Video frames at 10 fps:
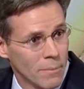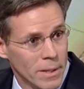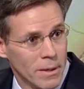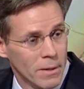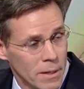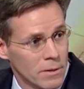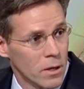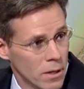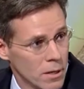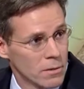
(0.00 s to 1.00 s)
and at
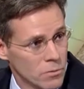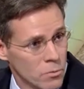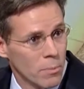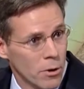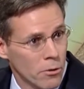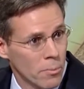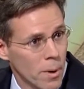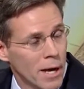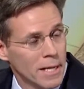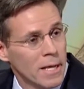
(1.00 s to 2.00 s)
the right part of their
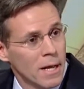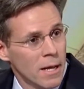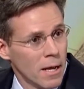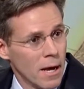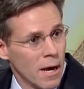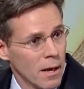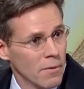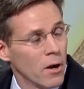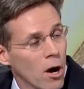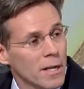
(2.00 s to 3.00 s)
body,
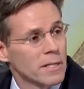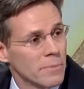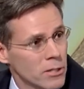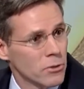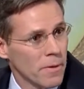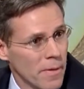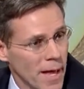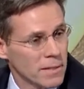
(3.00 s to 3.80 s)
they audit to make sure that that's